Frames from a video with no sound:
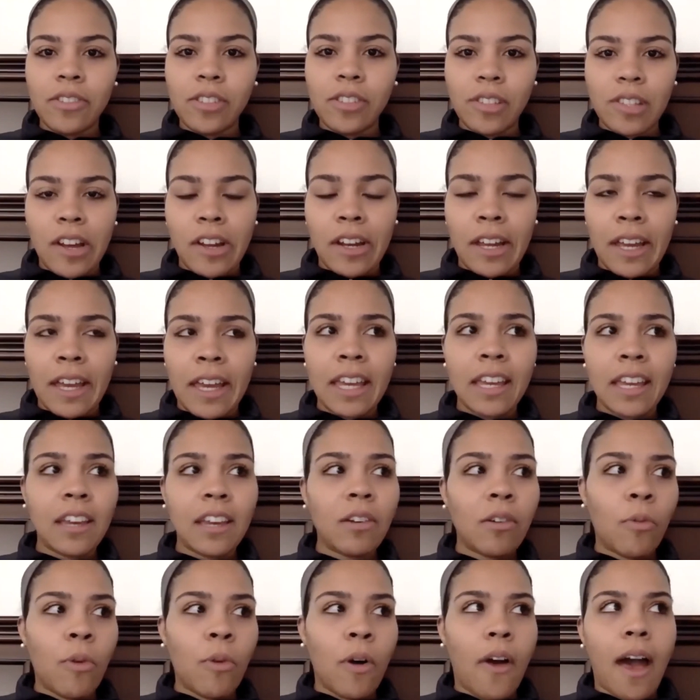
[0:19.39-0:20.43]

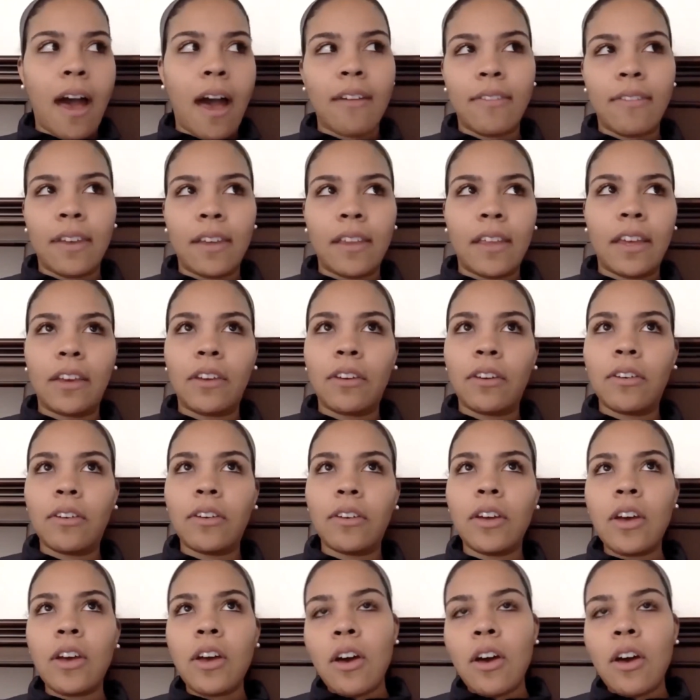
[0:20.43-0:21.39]
studying while having, like, a